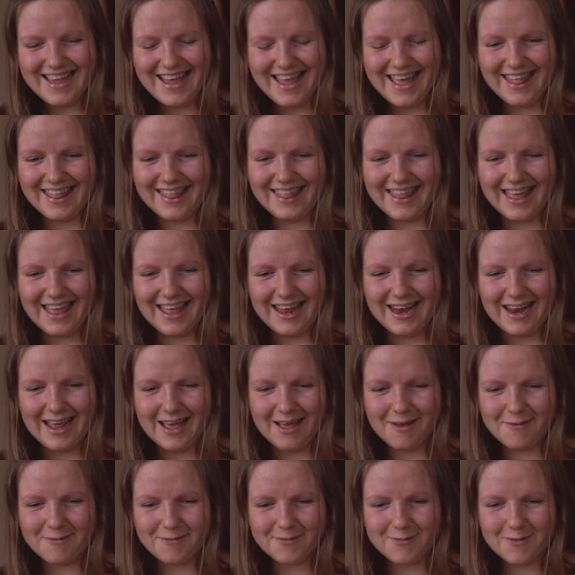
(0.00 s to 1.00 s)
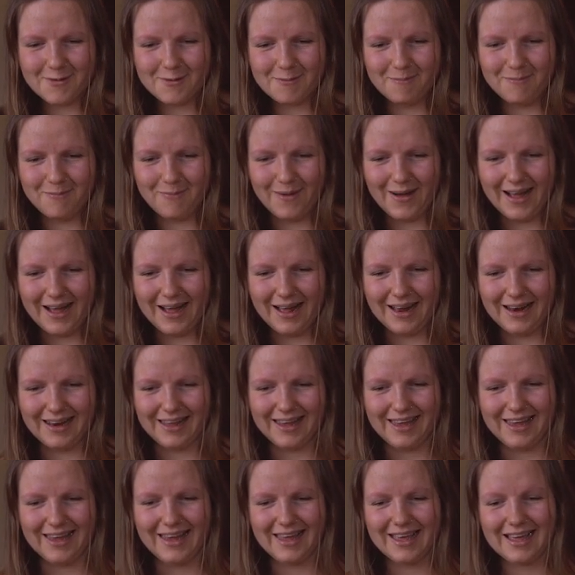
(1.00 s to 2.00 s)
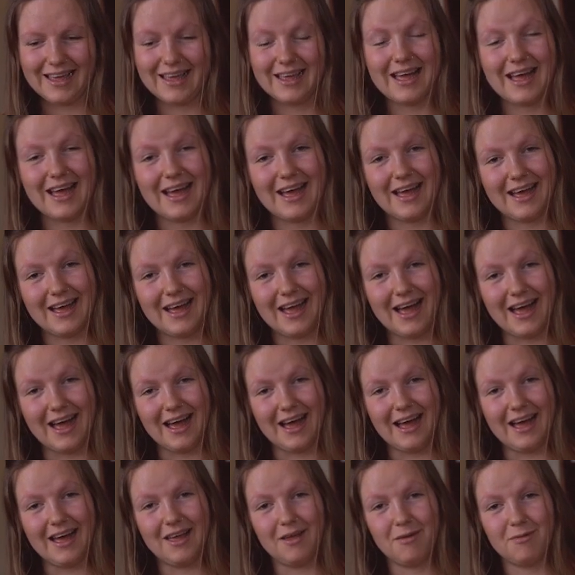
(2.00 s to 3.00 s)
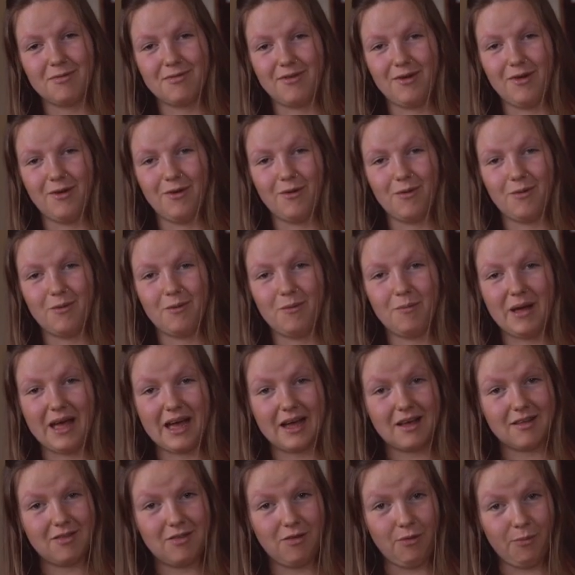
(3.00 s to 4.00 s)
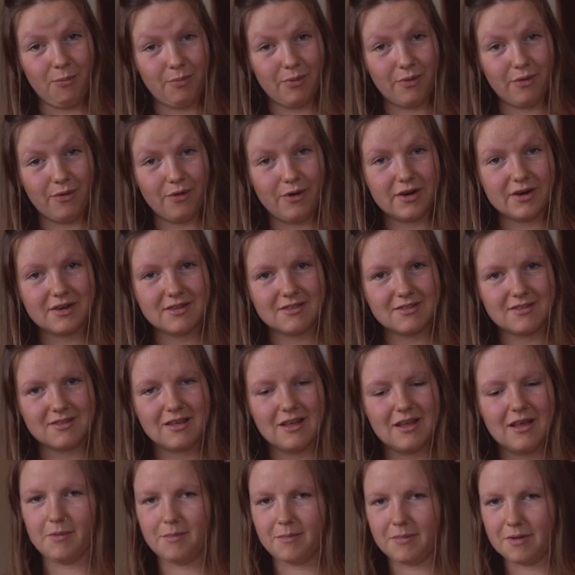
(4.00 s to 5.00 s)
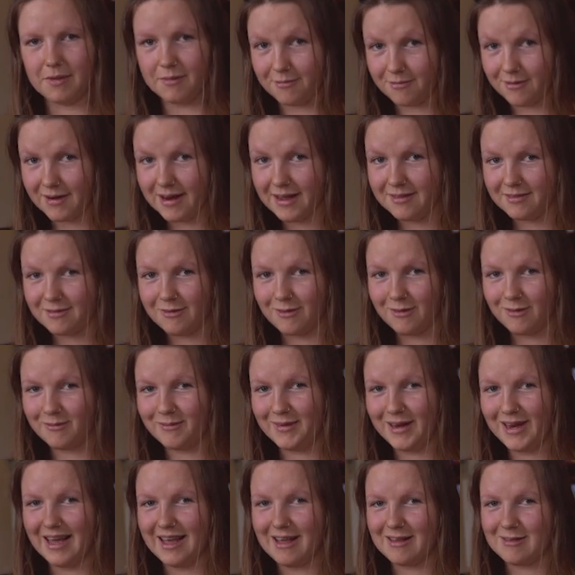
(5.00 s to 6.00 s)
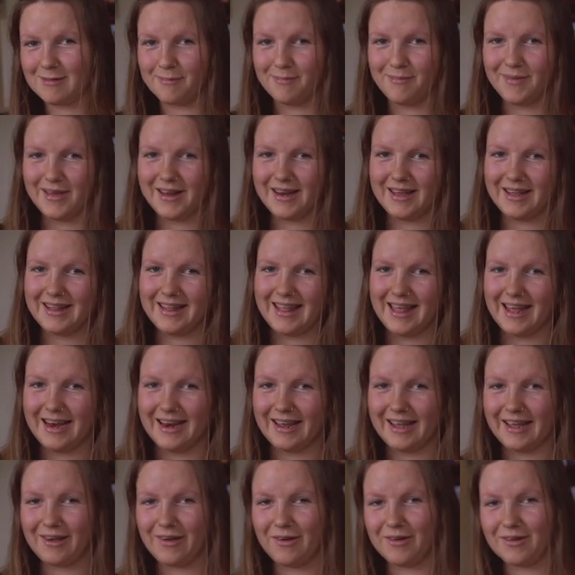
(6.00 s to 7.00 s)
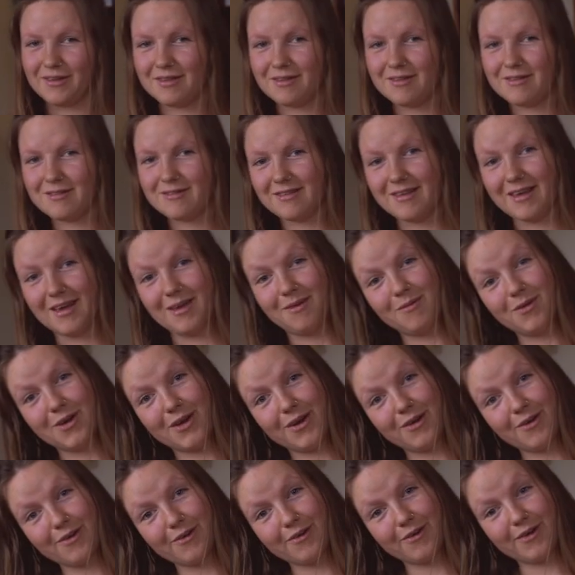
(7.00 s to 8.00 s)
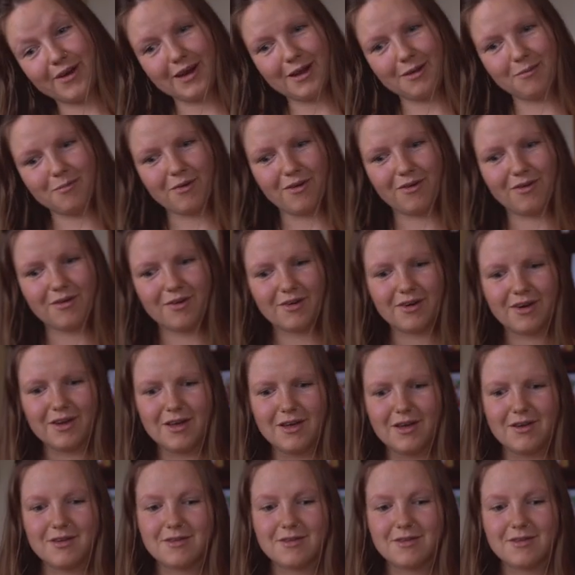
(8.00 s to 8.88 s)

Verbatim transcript: And then after Bali, I flew back to Perth. But my friend told me last minute that I couldn't stay with her anymore.